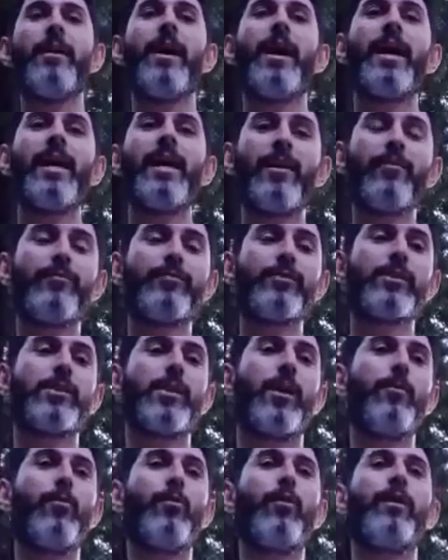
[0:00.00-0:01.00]
And if
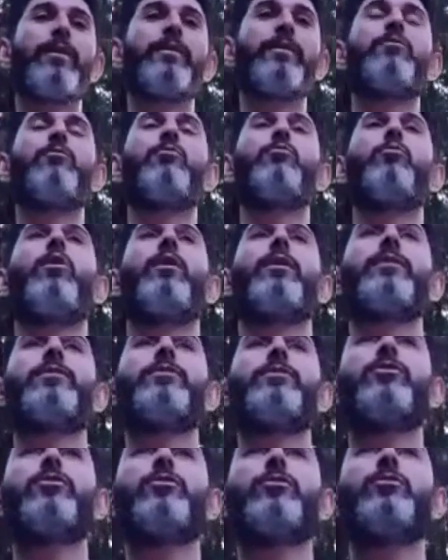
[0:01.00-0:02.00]
someone wanted
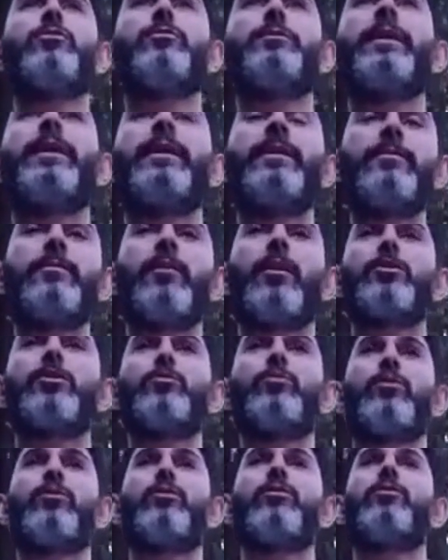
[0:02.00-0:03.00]
to get in touch
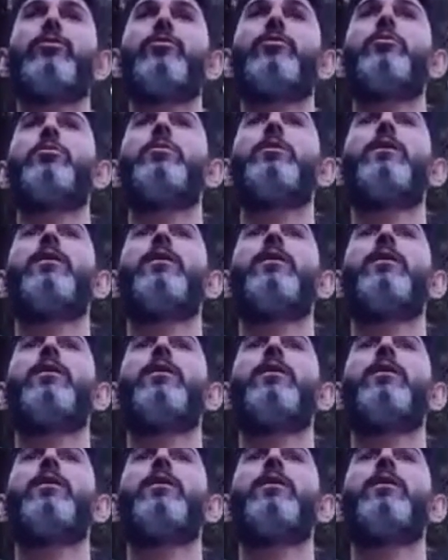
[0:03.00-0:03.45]
with you,